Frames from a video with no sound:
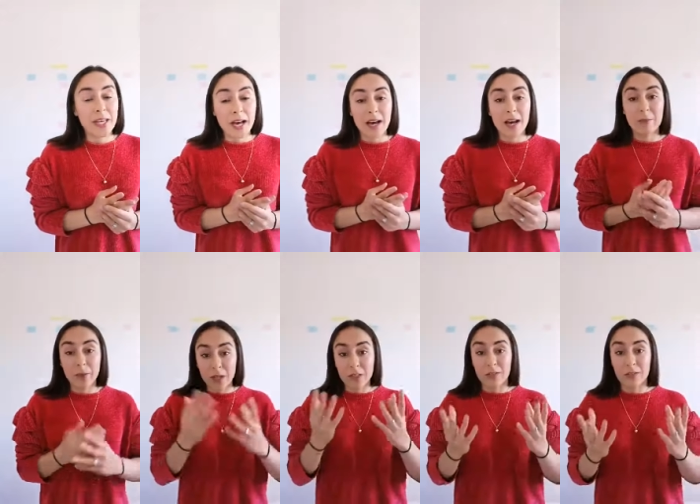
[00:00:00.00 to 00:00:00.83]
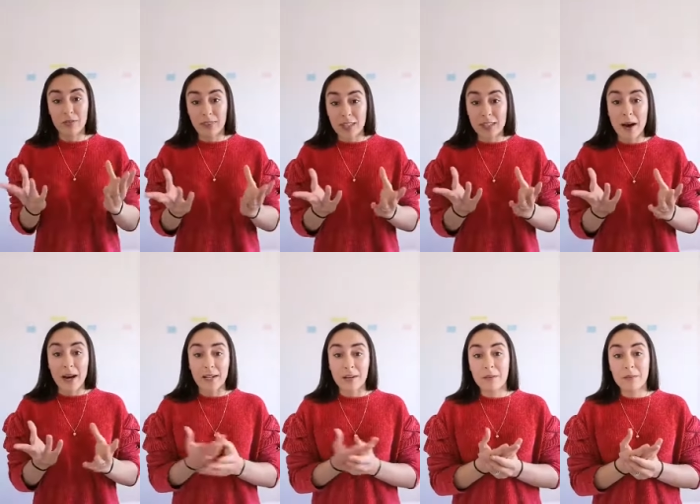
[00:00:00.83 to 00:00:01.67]
um, because of this
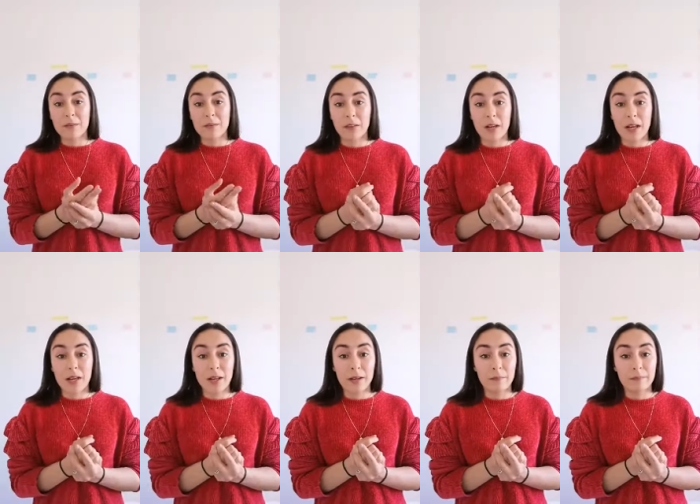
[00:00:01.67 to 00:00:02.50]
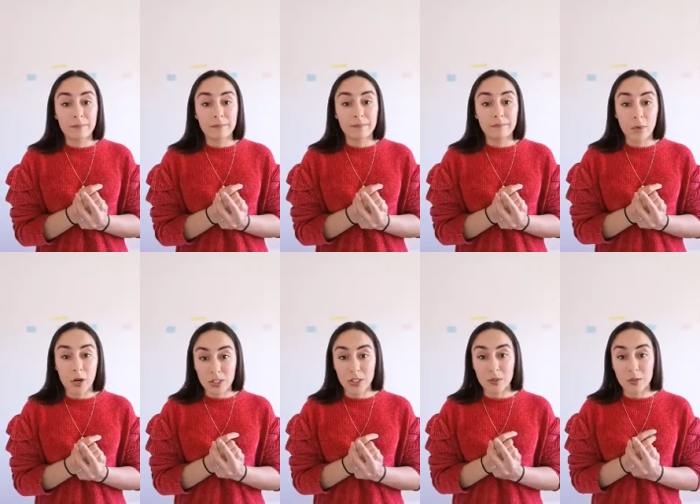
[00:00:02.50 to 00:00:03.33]
man. Uh,
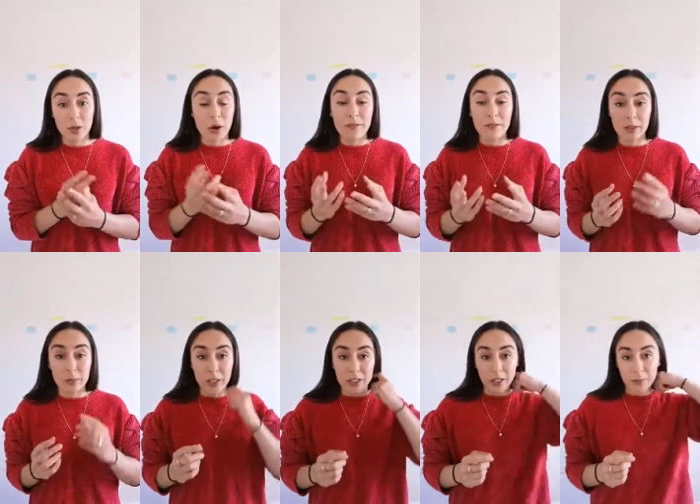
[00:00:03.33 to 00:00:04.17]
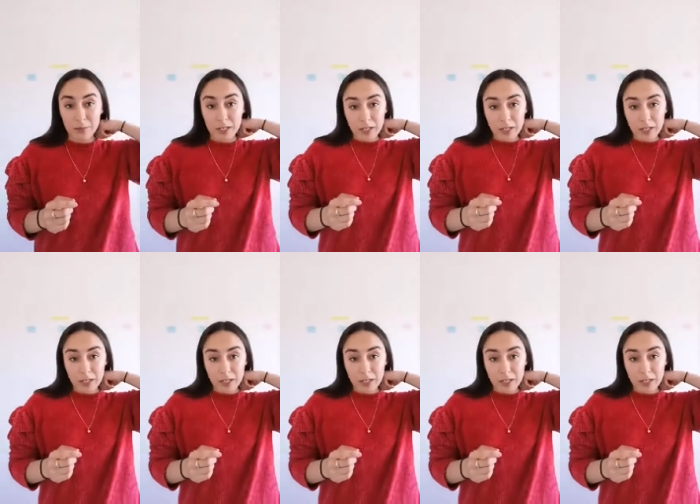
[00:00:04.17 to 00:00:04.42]
Montagu, so Ivor Montagu.